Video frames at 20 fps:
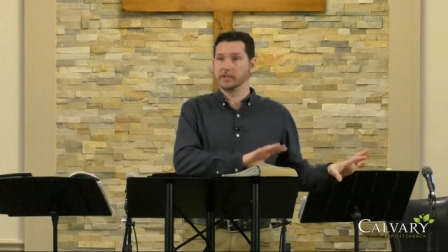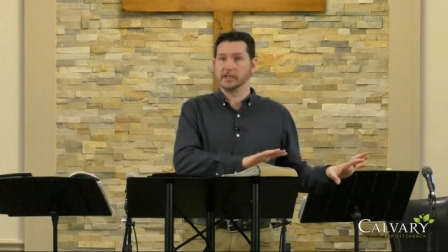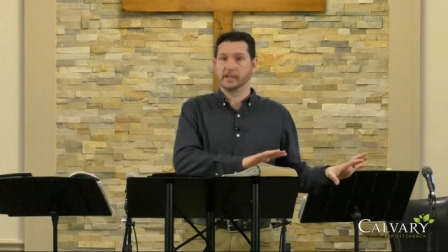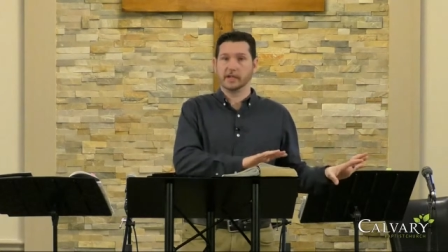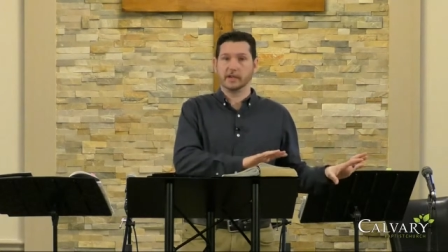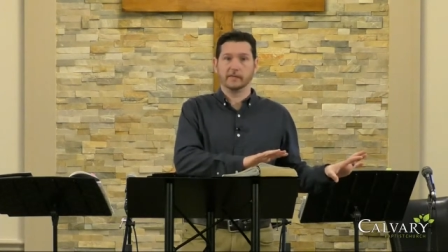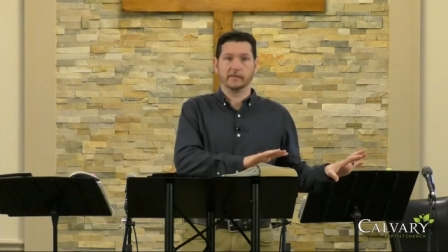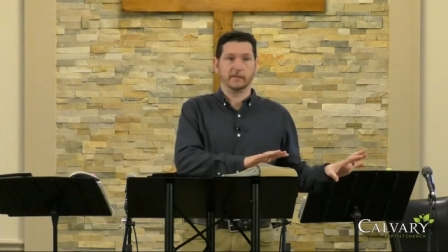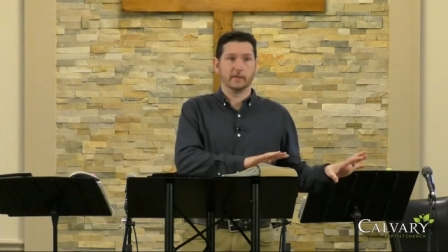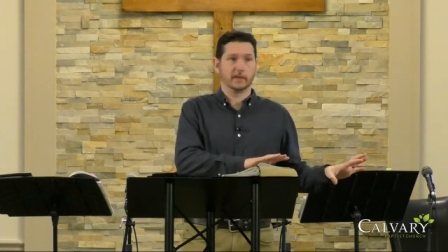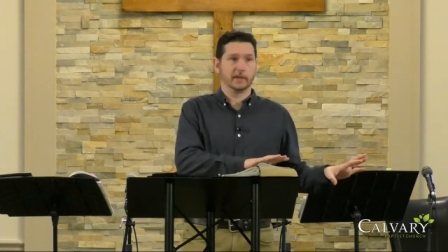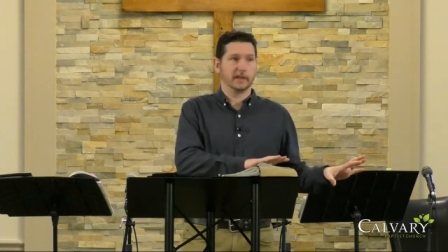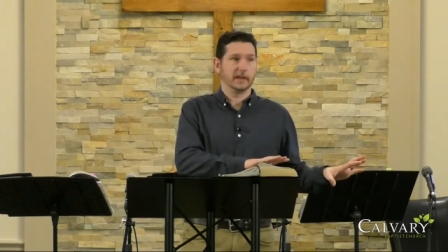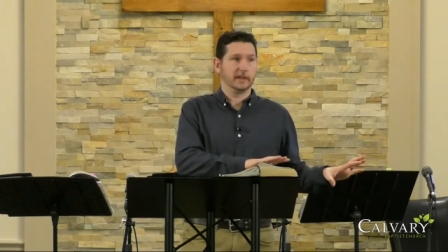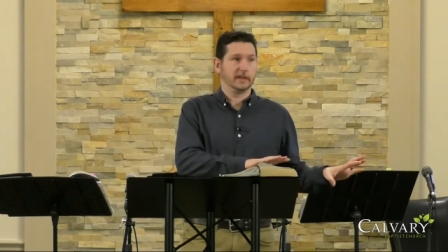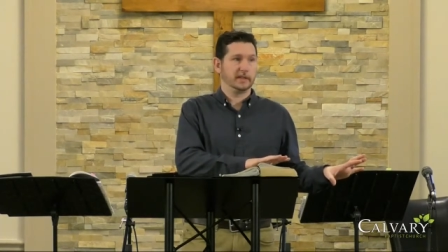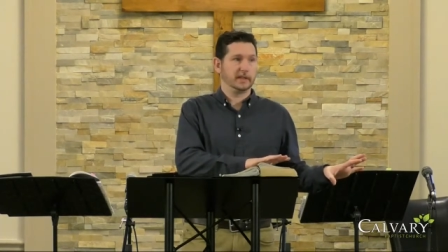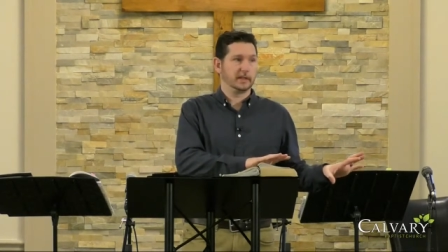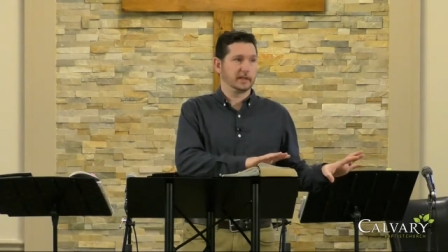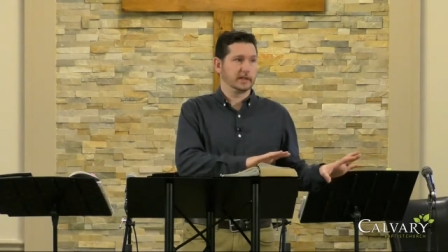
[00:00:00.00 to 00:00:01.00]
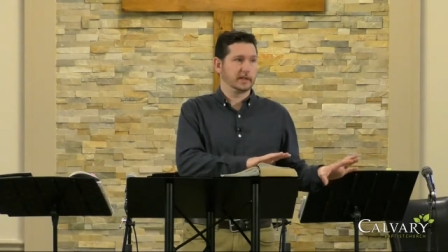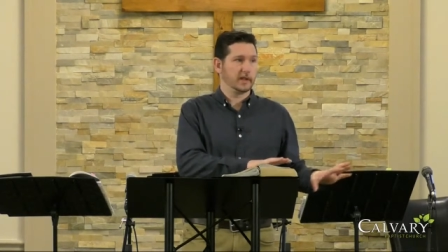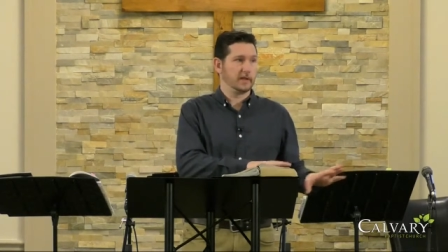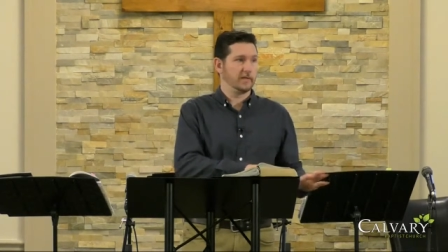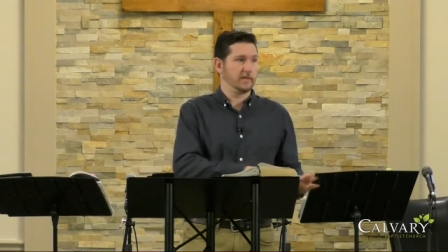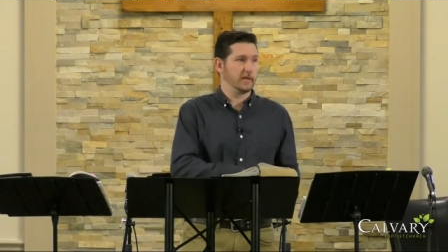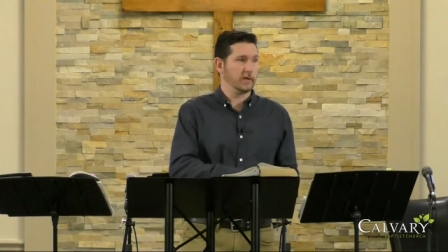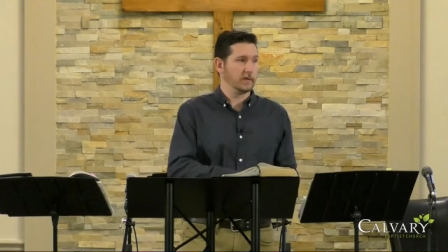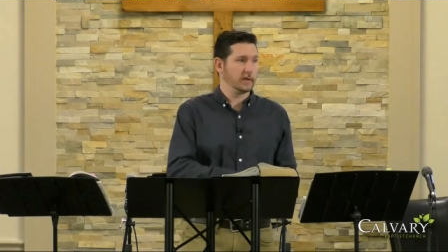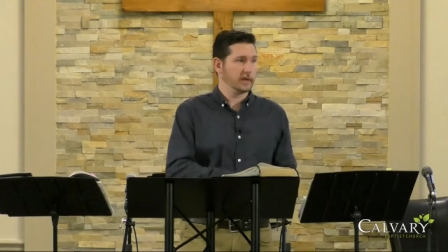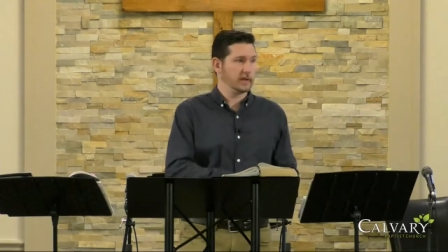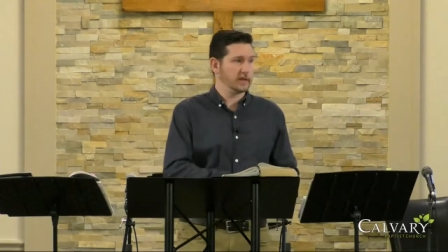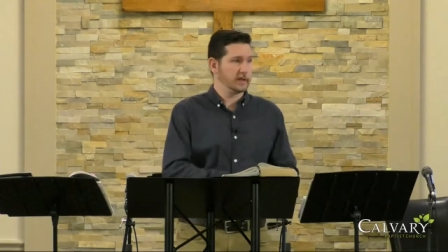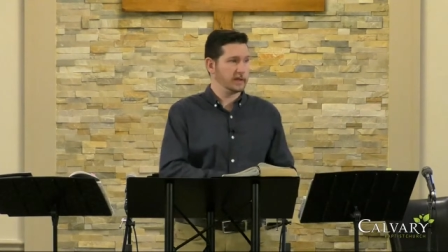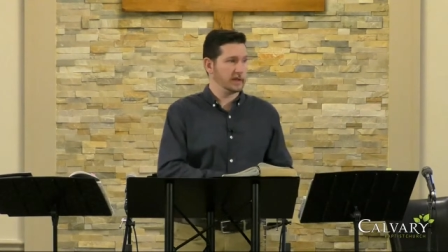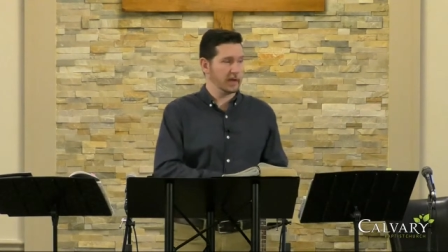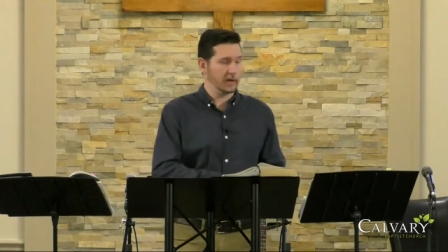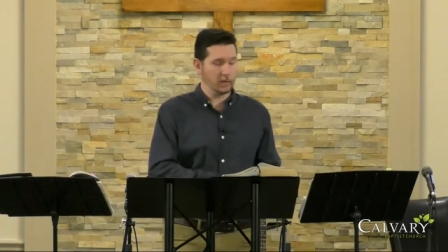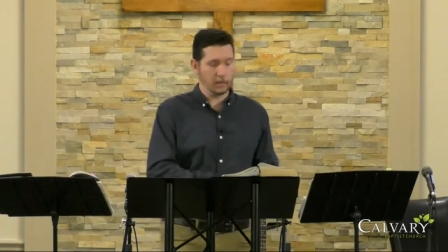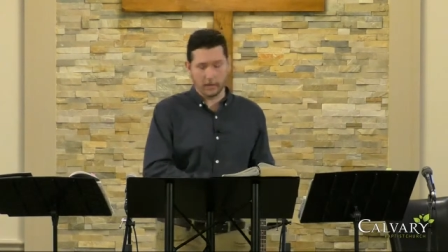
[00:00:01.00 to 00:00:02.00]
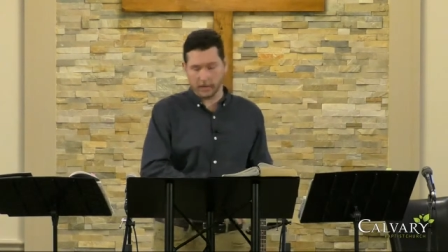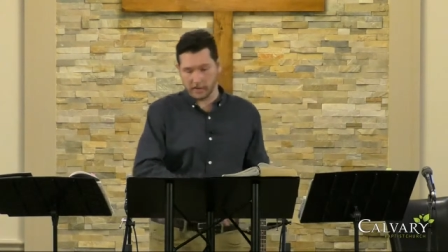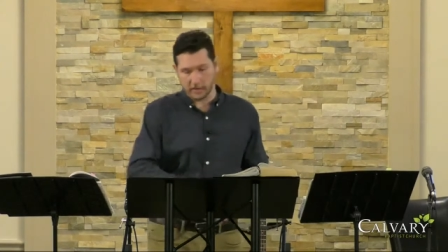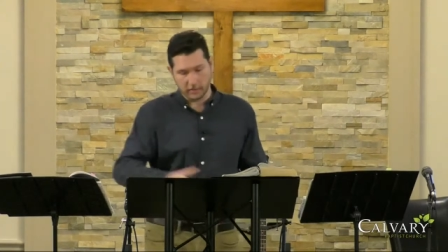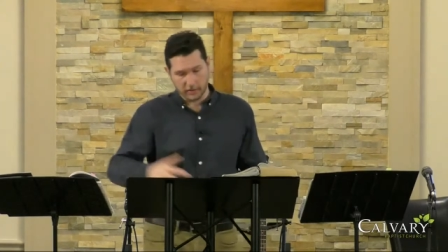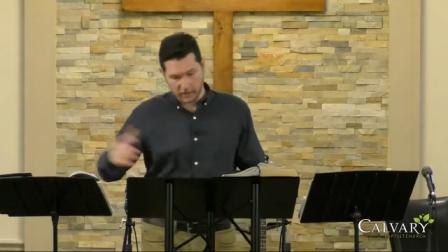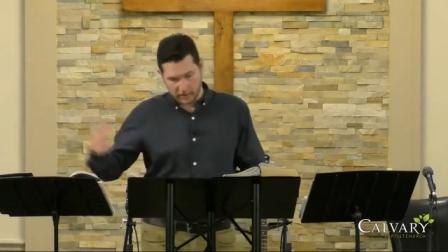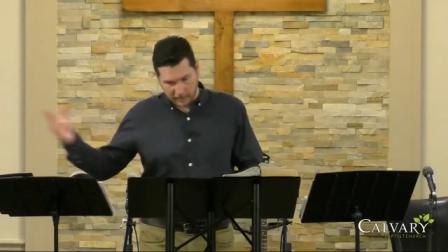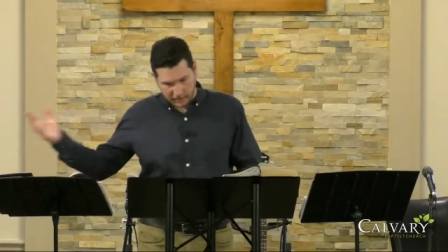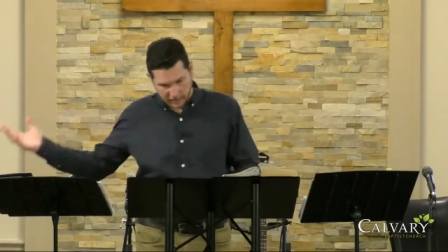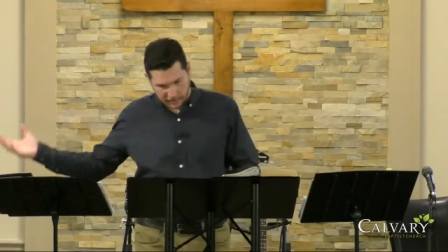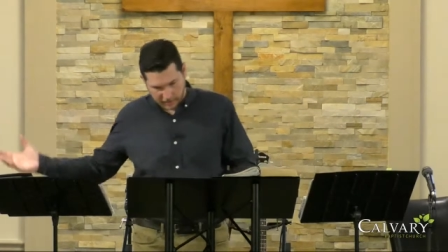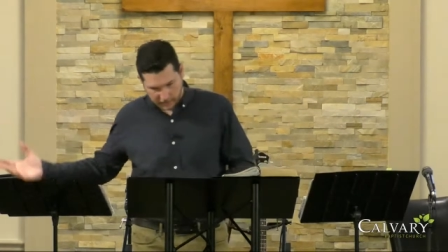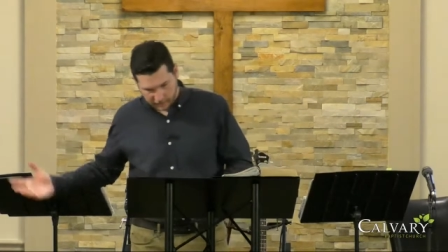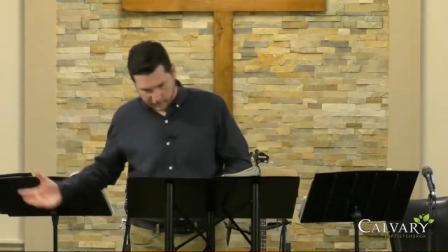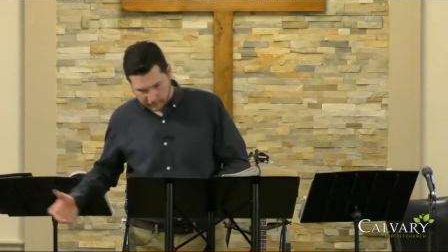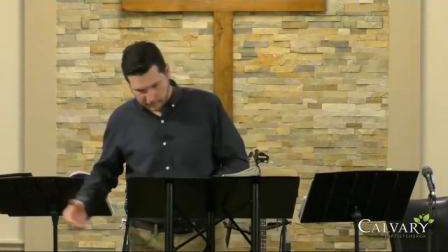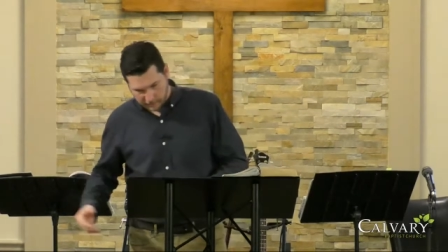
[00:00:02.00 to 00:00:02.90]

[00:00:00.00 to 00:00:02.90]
sinfulness and self focus that we're useless.